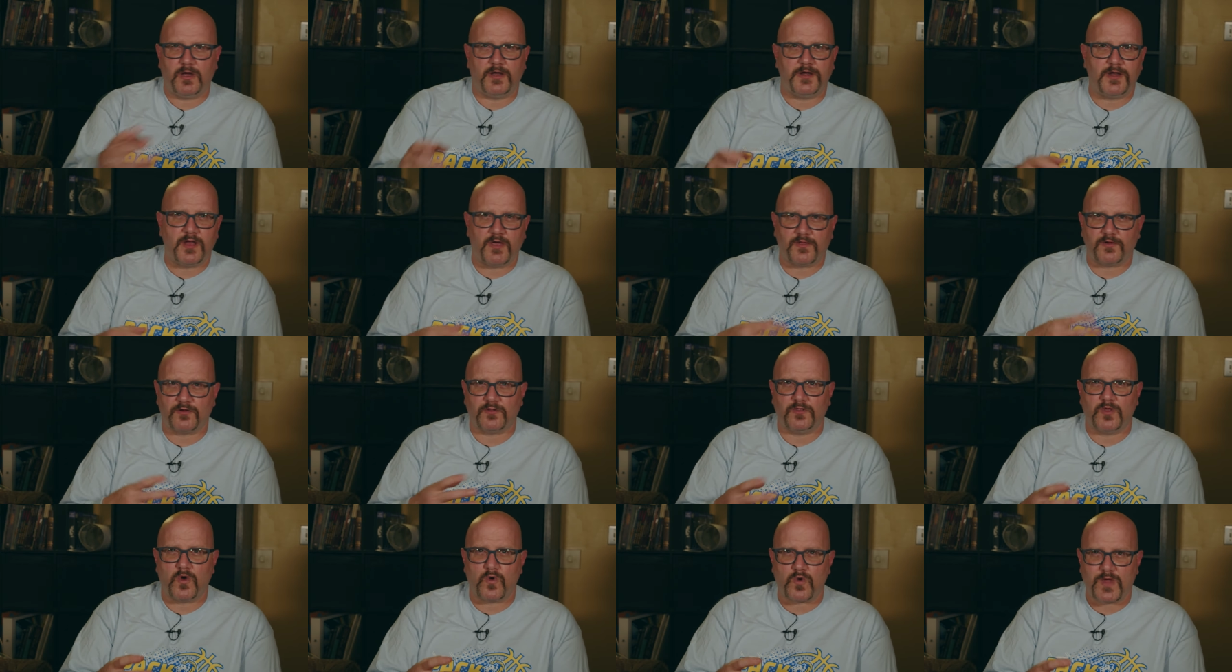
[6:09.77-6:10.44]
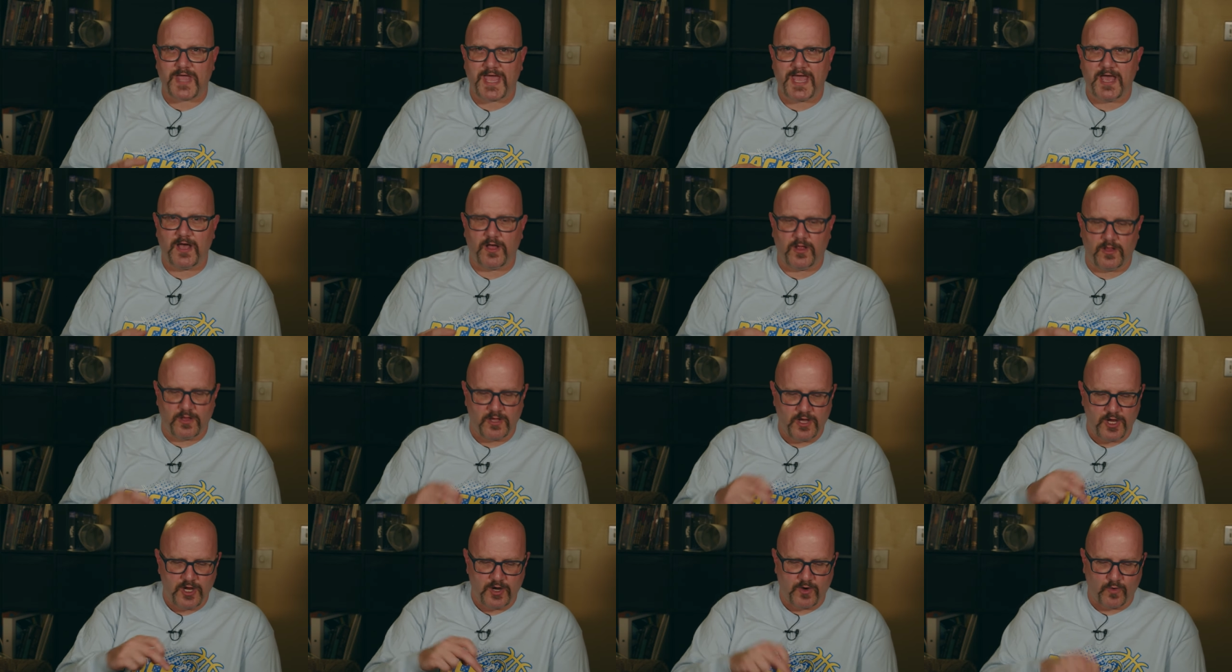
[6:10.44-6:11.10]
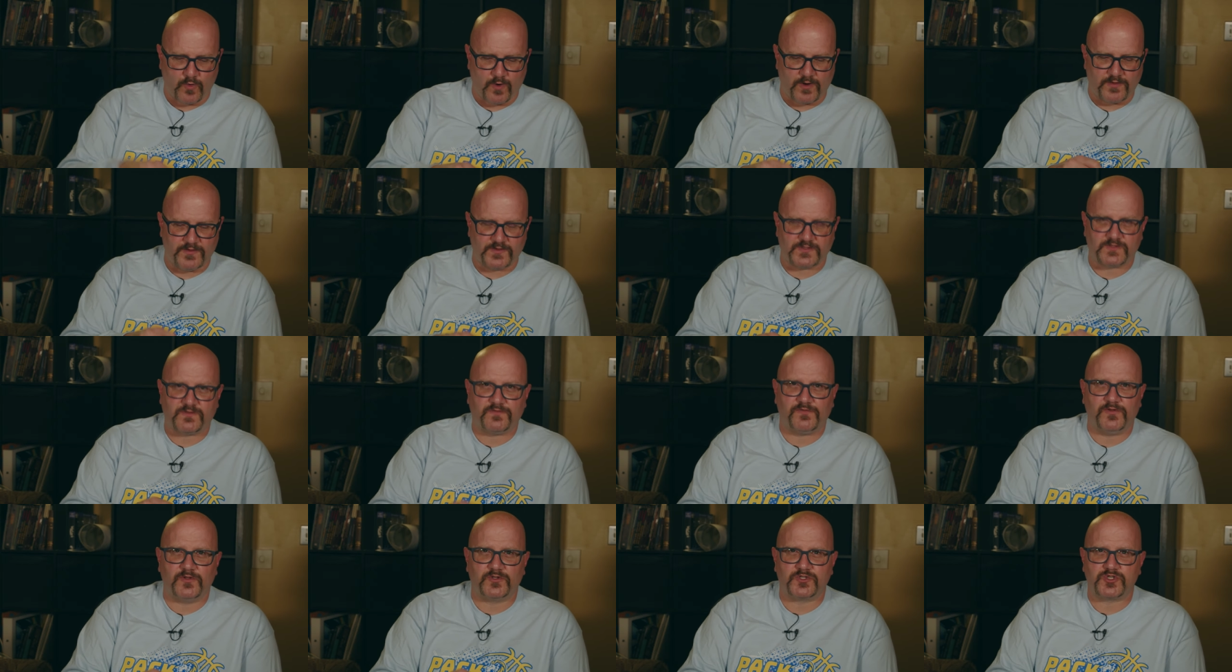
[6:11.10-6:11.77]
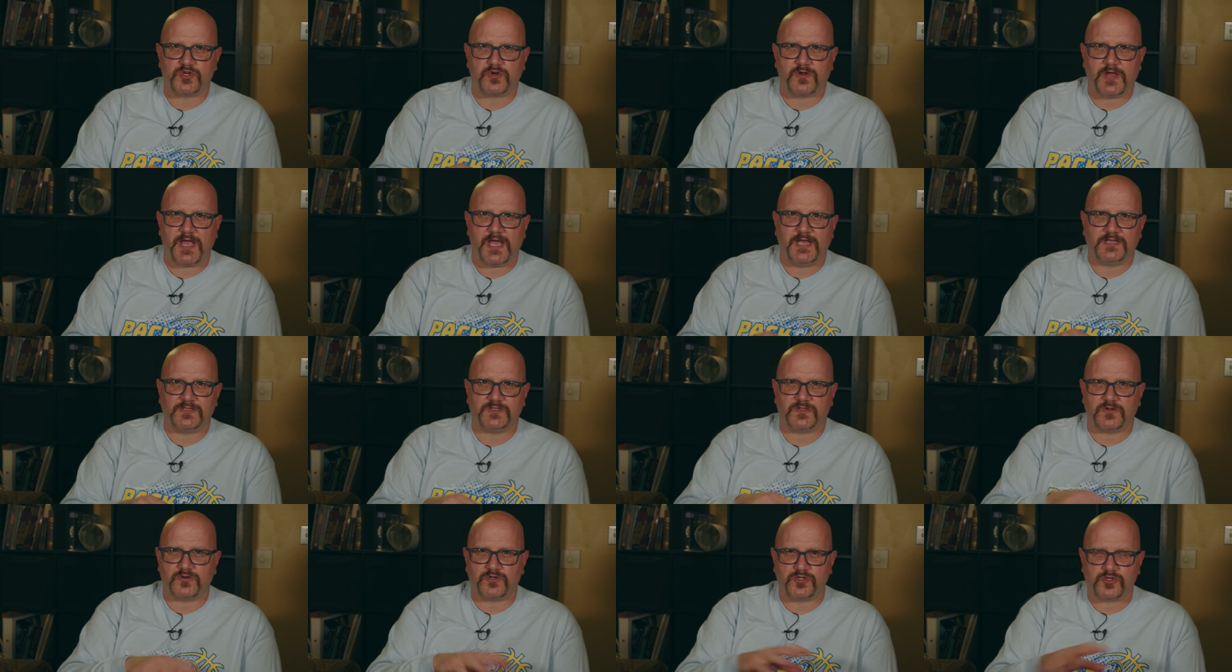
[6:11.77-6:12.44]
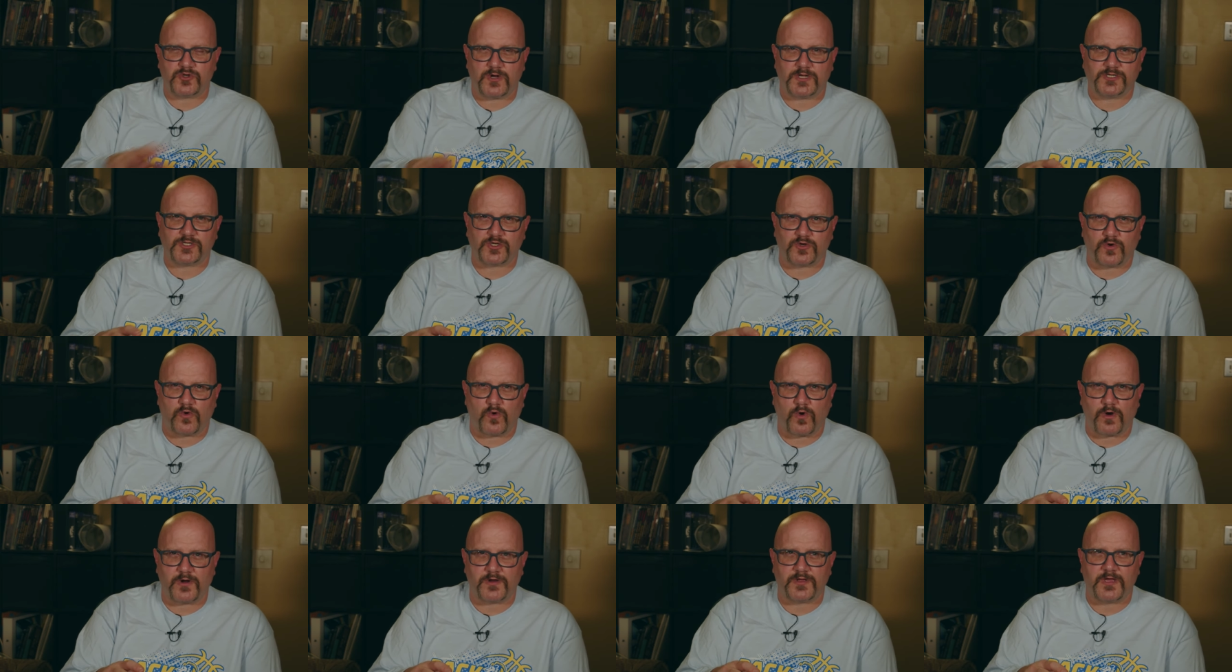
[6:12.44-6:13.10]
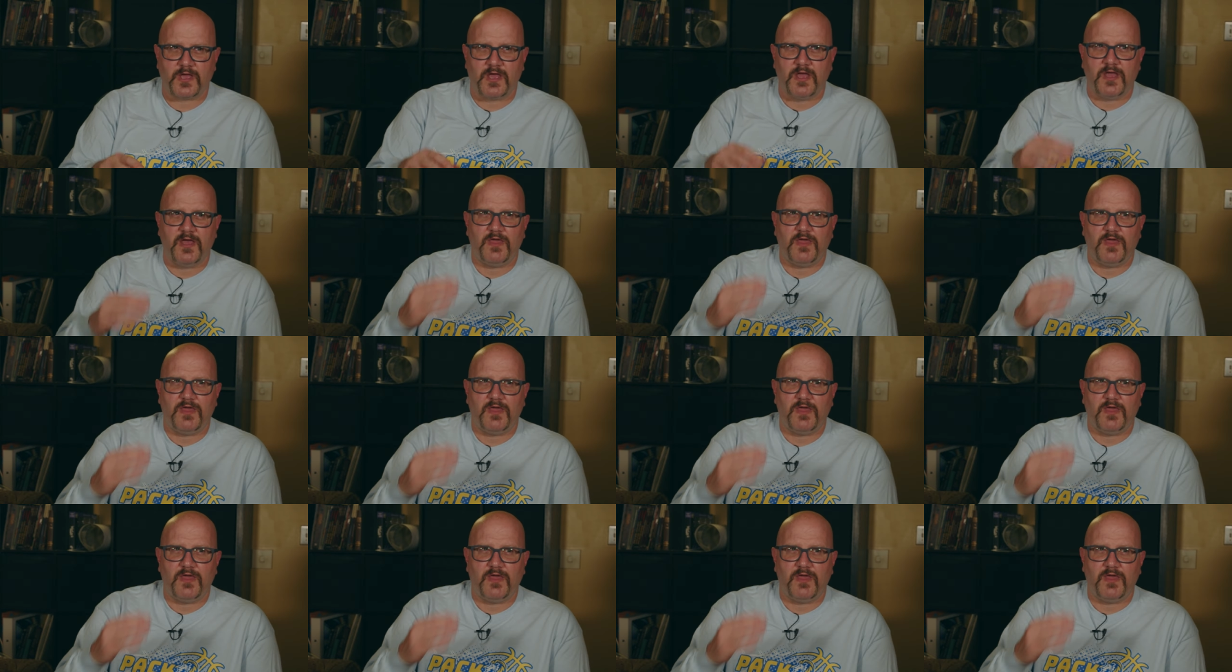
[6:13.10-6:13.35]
another locale where this filcher has their treasure hoard,